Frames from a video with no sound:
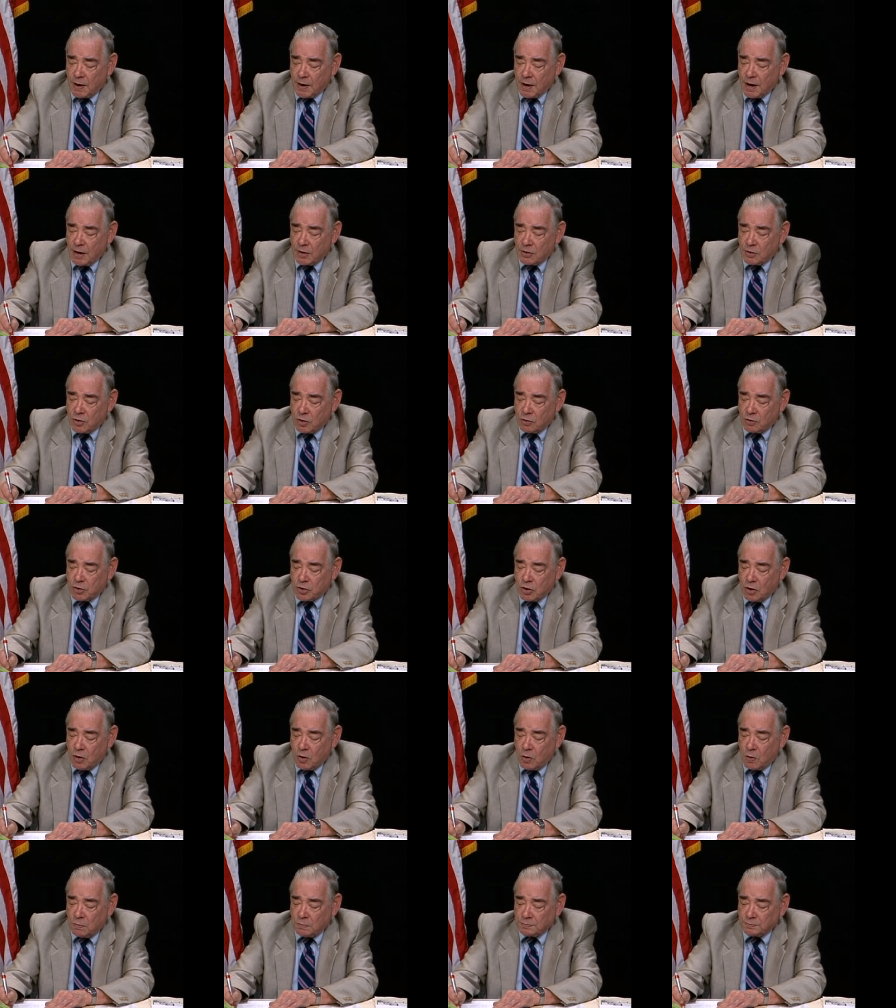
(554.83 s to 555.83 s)
financial
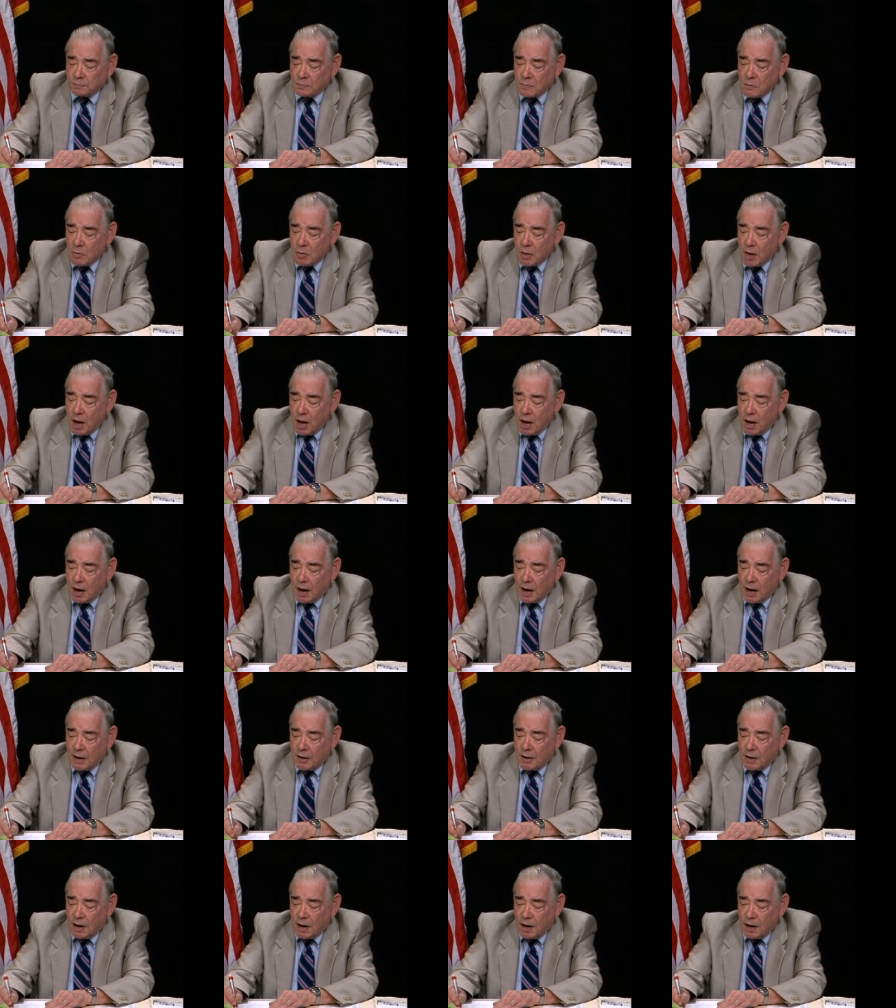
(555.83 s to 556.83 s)
show,
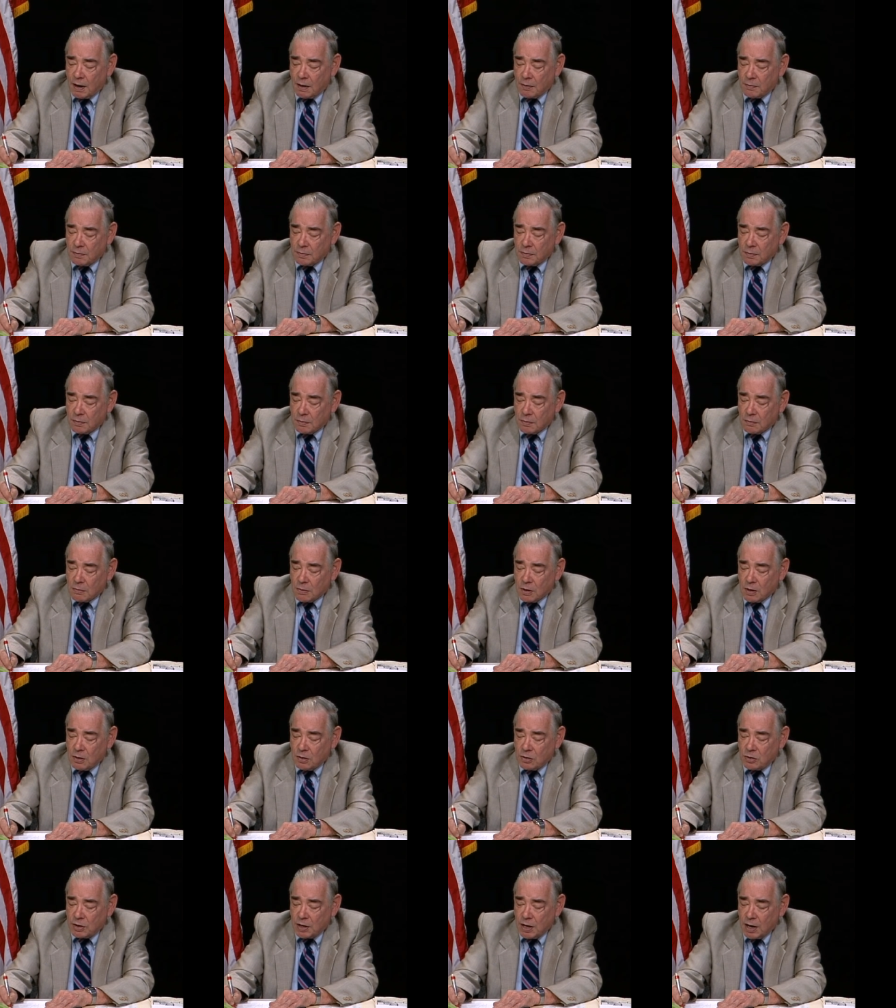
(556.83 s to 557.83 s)
and uh,
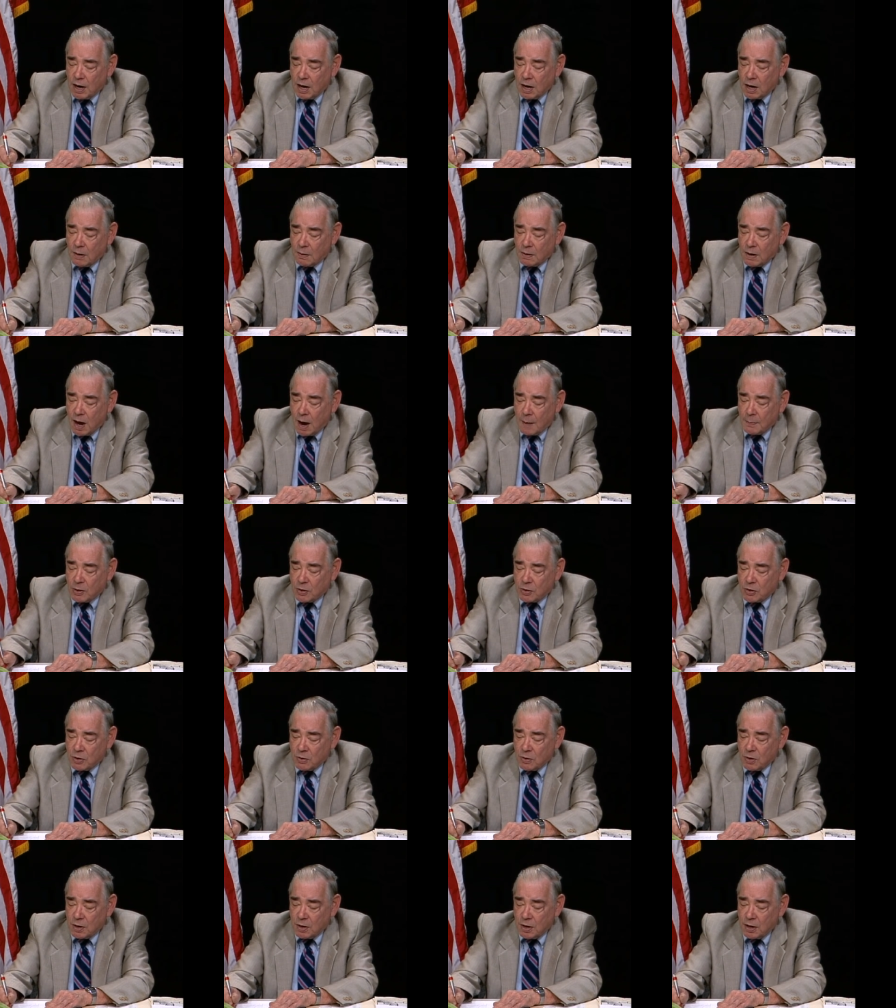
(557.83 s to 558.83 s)
she had an
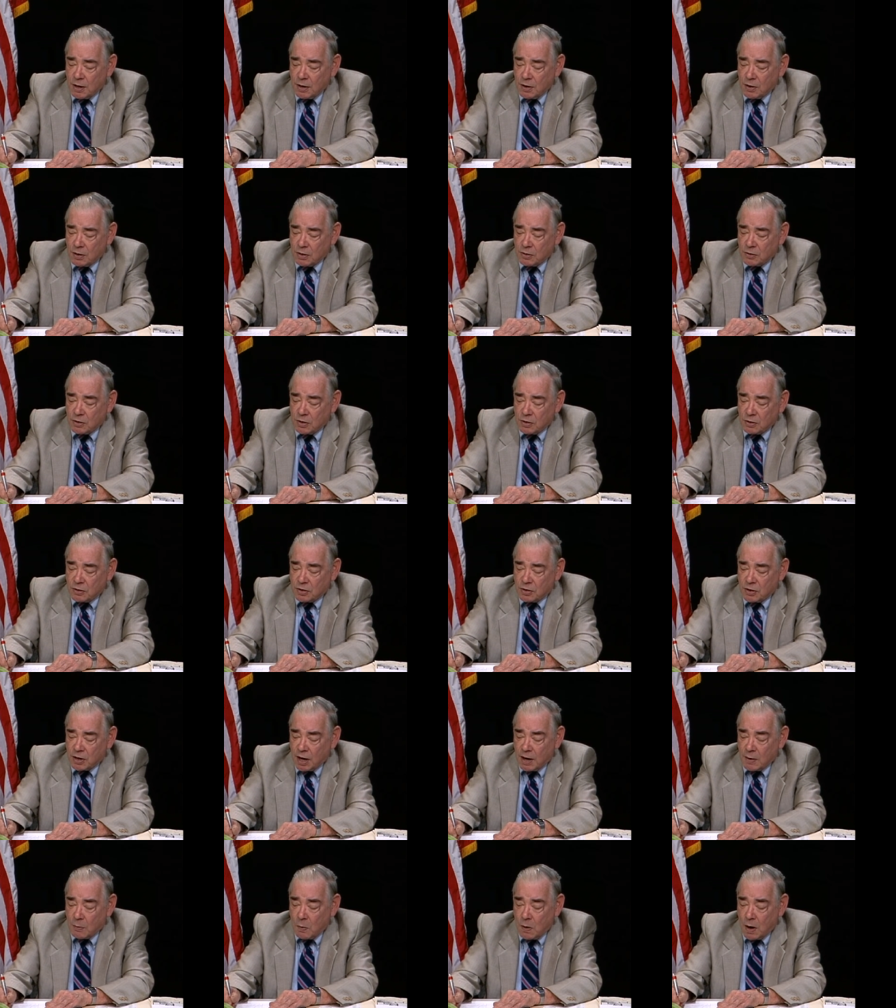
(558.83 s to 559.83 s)
opportunity to, to,
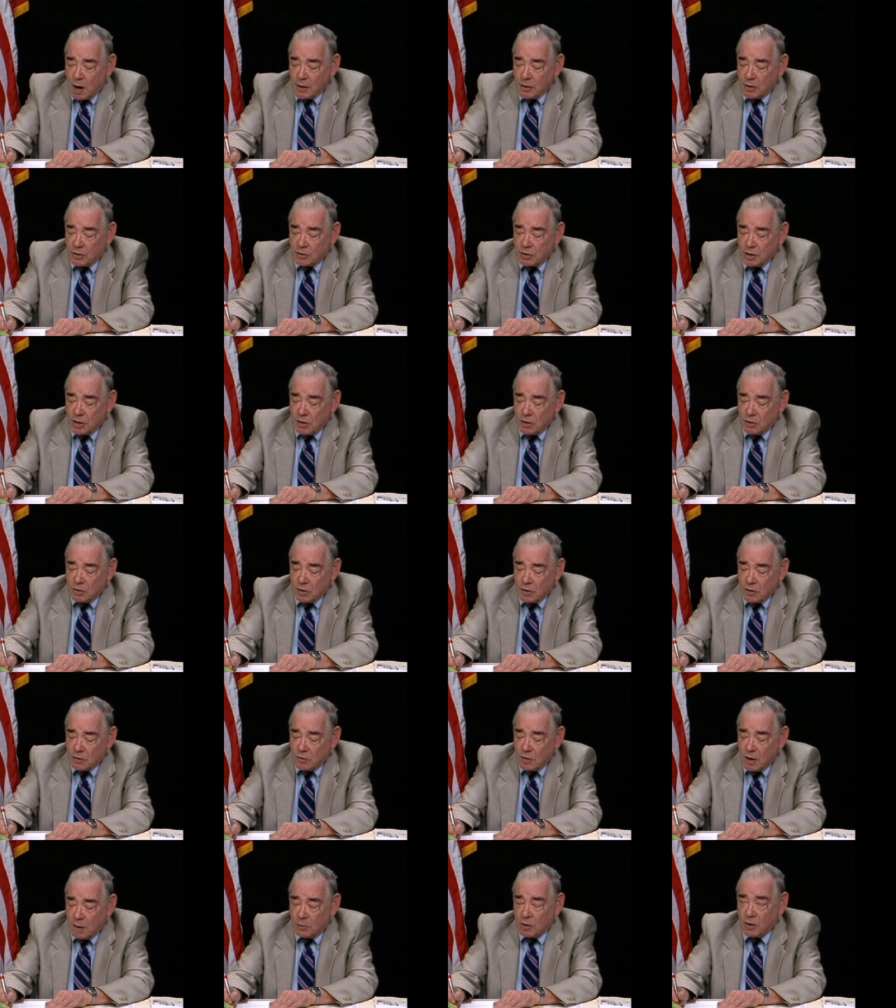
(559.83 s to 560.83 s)
say why the seniors are
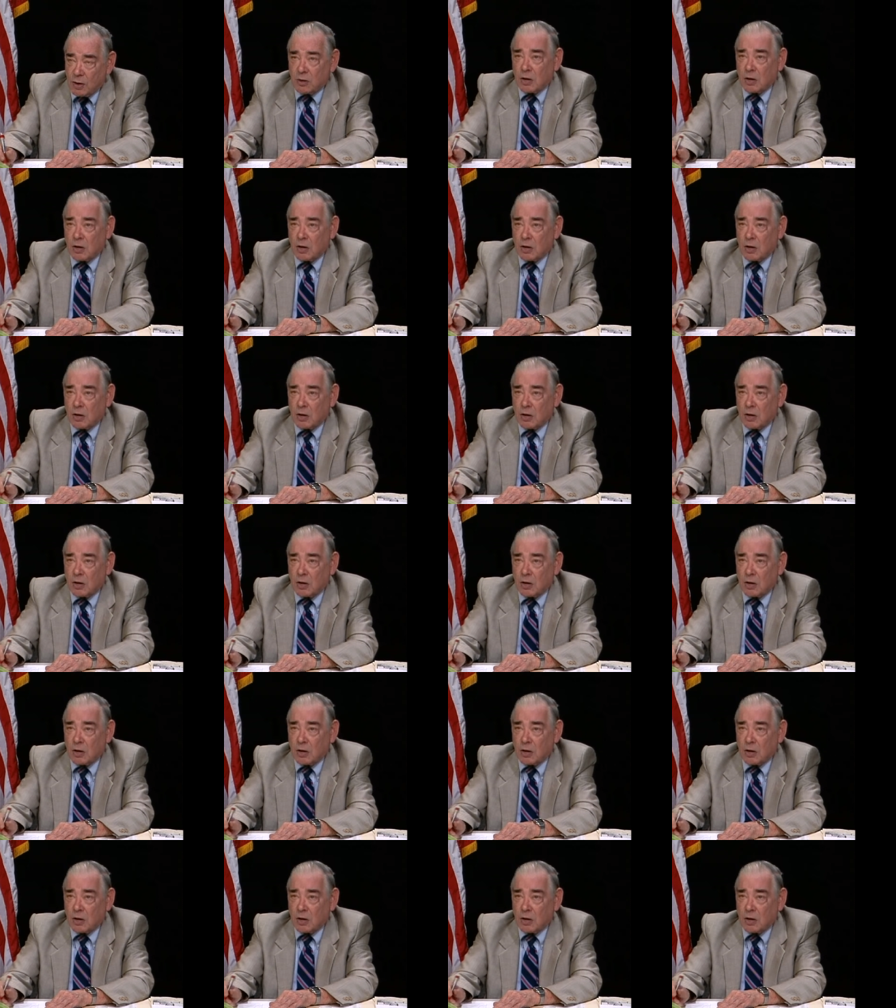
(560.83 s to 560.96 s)
in trouble.